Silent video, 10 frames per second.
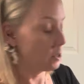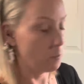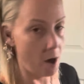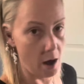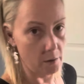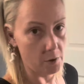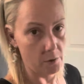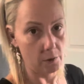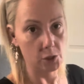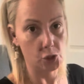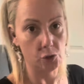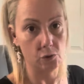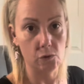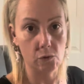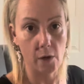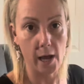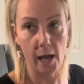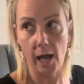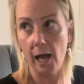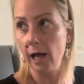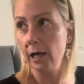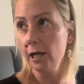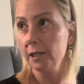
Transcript: Tomorrow I'm going to uh,